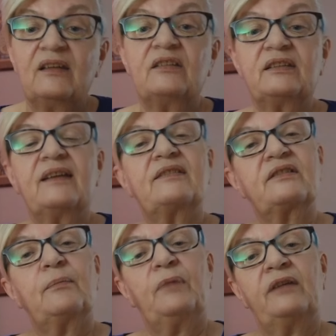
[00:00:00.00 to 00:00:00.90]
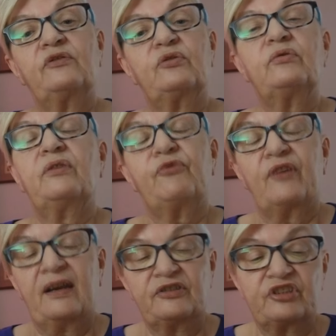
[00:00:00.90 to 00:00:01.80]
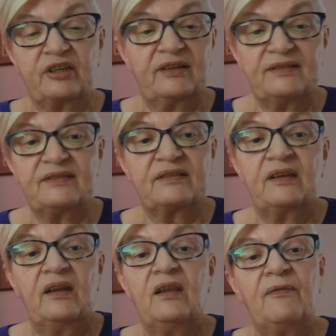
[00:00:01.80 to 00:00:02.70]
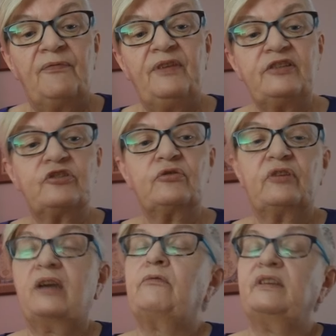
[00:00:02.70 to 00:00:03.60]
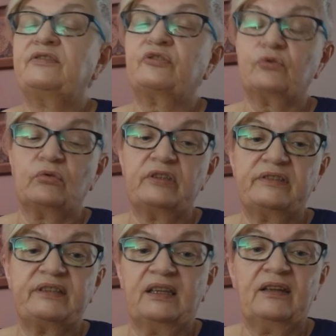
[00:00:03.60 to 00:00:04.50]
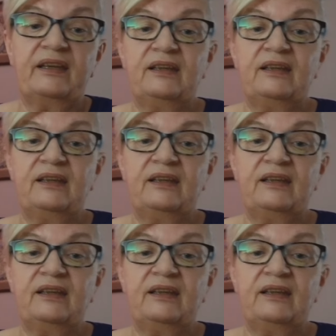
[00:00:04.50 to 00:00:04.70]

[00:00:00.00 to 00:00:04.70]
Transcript: a testament to the franchise visionary storytelling.